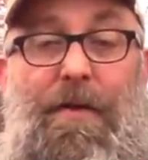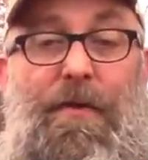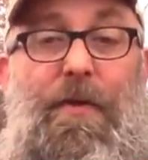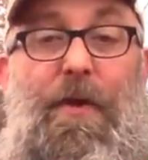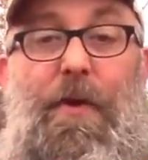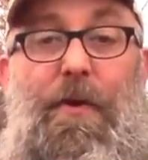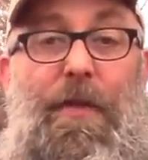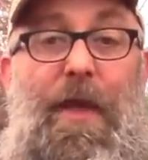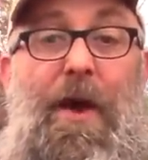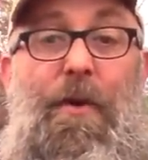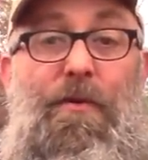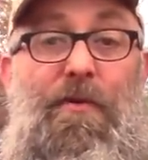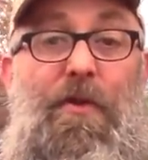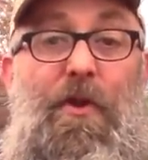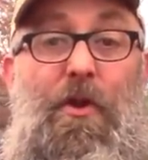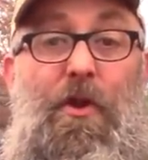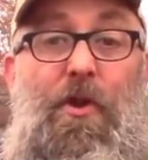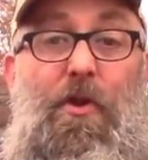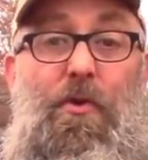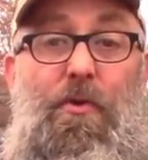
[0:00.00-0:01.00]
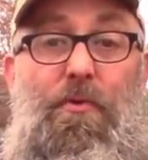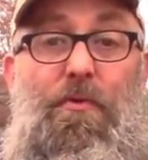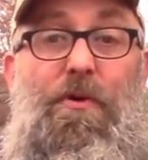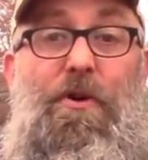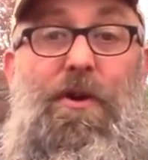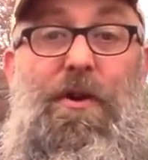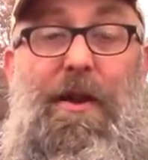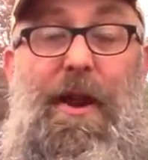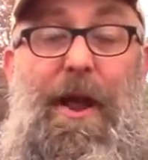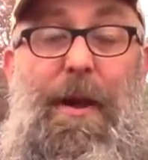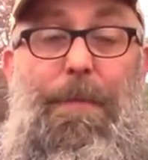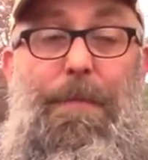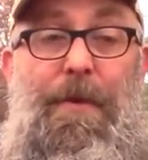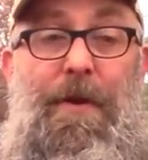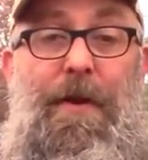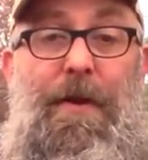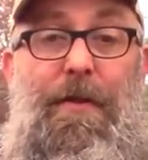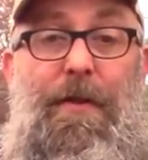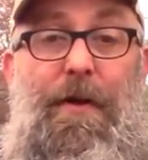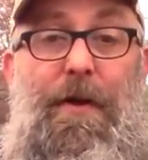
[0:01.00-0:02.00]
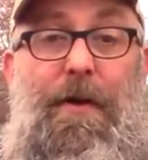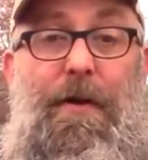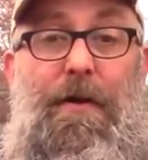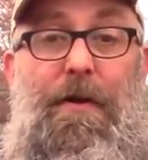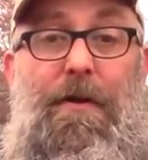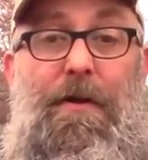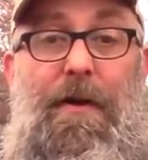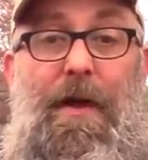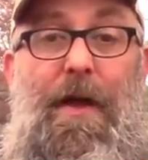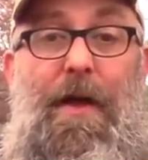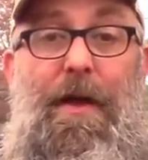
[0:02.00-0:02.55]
So that was a huge step in uh,